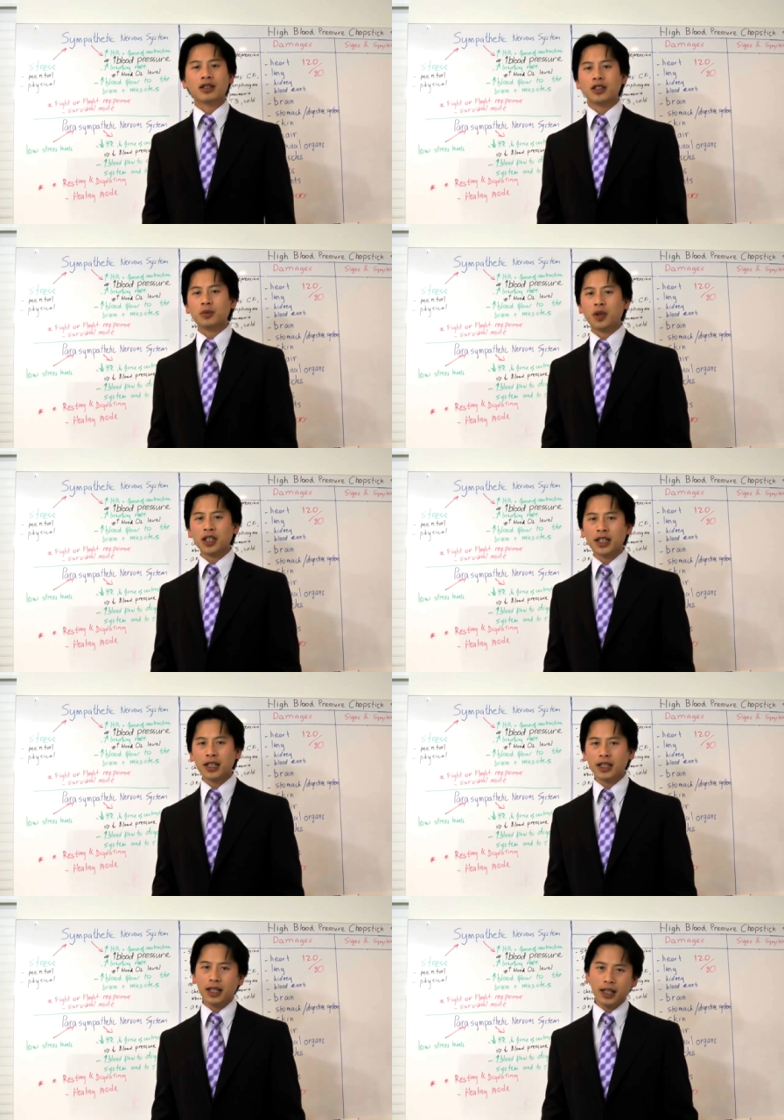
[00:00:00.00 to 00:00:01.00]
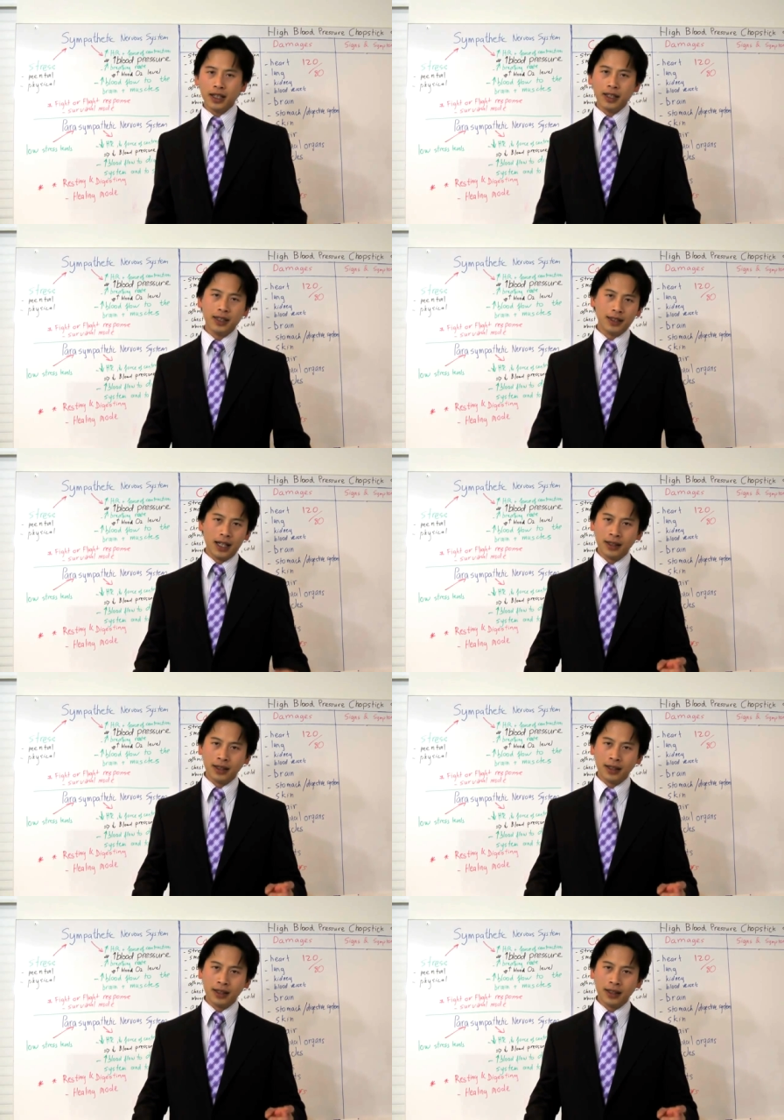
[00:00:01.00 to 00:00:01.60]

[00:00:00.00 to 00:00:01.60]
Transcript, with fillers: your body is